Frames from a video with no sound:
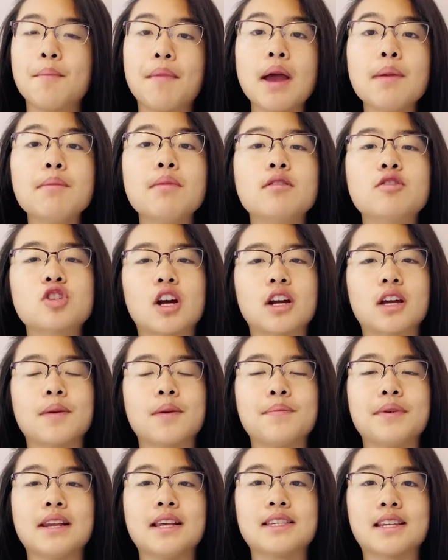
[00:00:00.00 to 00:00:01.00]
My moonshot
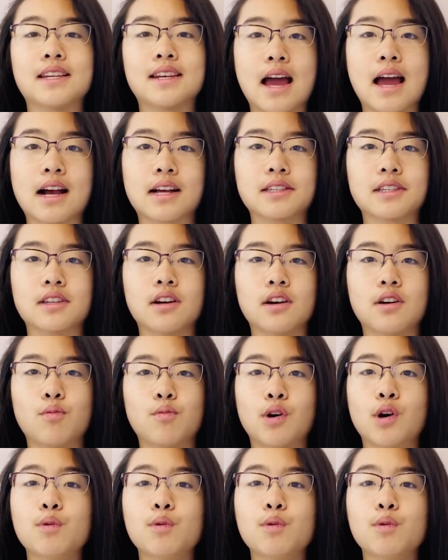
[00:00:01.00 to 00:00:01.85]
company is Anaxa,